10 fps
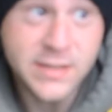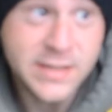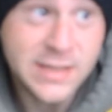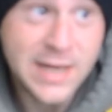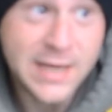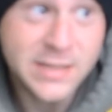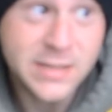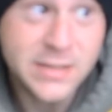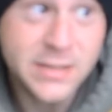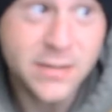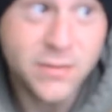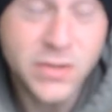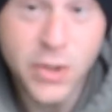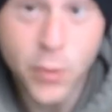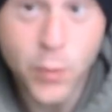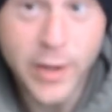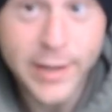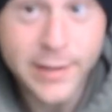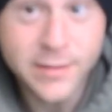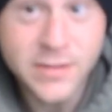this last 2
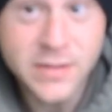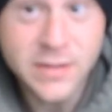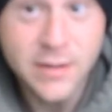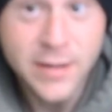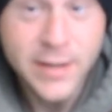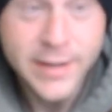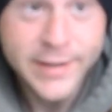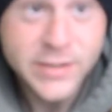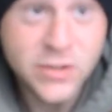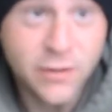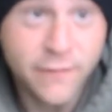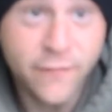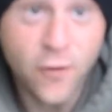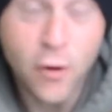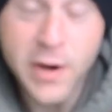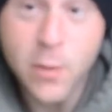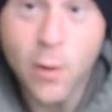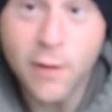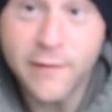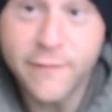weeks. It's done a
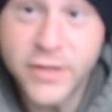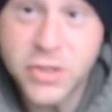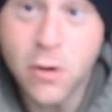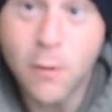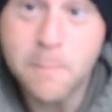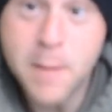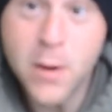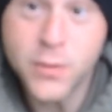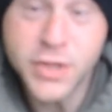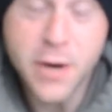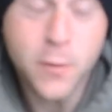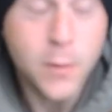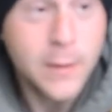41, a fish called Mojo.